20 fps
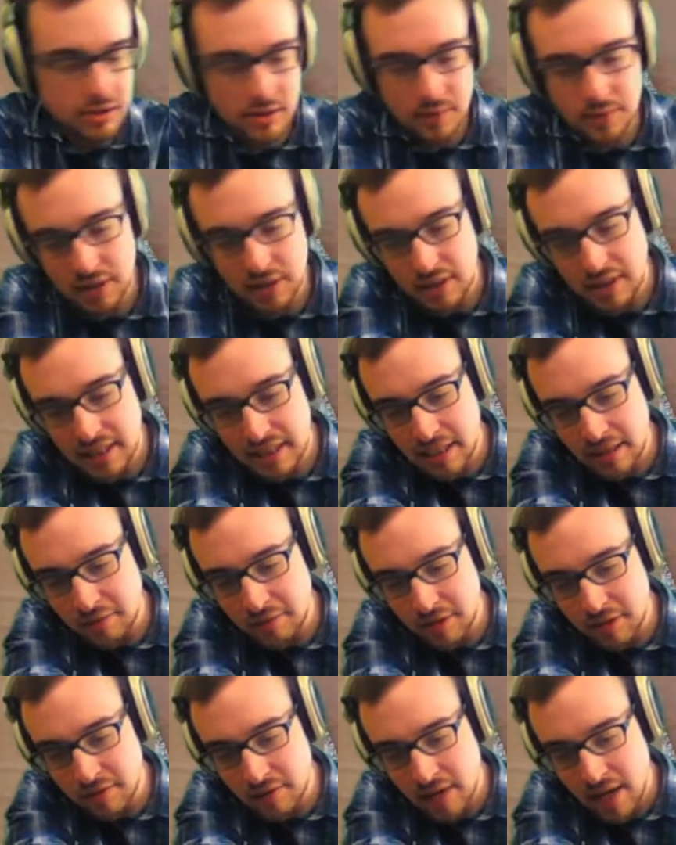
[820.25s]
so I'm going to get
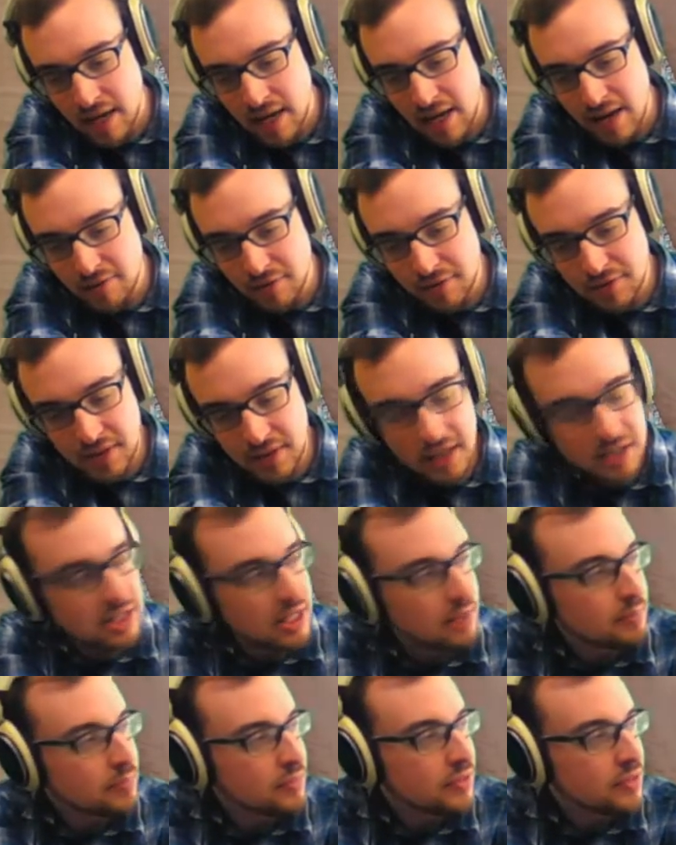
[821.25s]
rid of everything
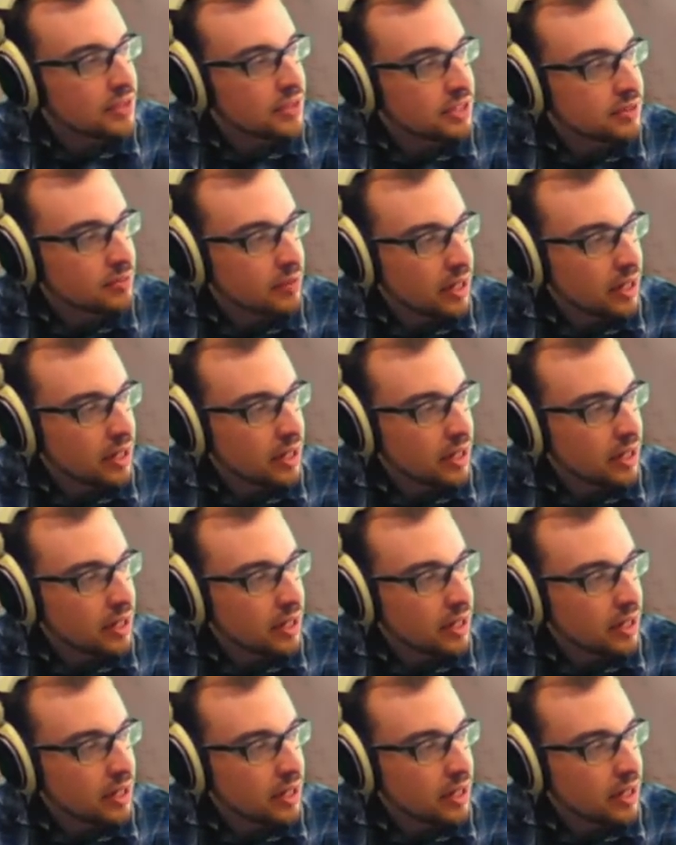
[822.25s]
except this